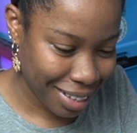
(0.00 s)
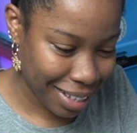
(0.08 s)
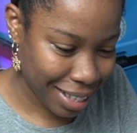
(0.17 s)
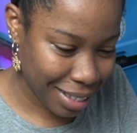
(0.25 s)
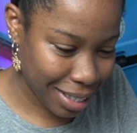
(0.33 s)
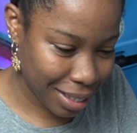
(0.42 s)

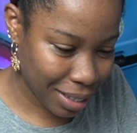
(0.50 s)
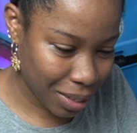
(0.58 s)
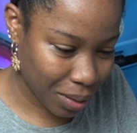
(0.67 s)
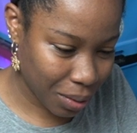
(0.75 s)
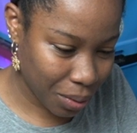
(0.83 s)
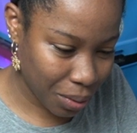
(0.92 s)
this is so
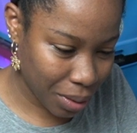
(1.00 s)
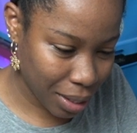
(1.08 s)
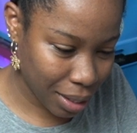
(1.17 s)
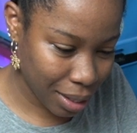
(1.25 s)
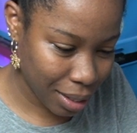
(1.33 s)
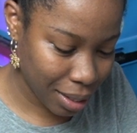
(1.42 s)

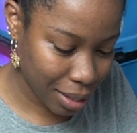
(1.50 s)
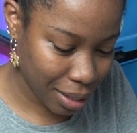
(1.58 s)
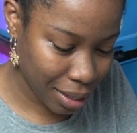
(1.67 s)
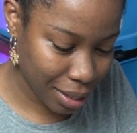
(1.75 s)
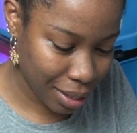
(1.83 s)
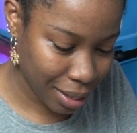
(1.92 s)
cool.
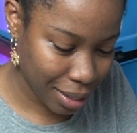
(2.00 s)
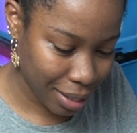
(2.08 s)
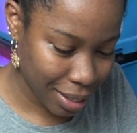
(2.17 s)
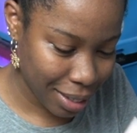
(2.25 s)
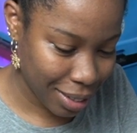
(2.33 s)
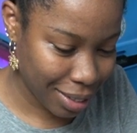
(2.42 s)

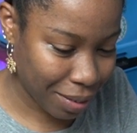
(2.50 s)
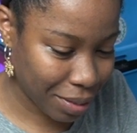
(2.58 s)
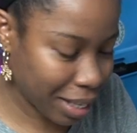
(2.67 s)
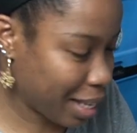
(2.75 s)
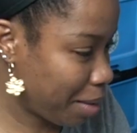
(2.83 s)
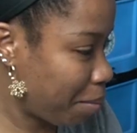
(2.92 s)
So I have
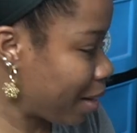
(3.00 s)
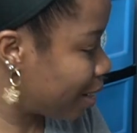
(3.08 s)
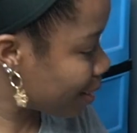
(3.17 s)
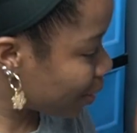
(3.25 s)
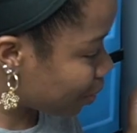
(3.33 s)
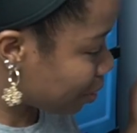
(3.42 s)
to keep
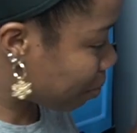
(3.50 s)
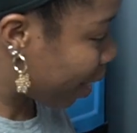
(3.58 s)
this close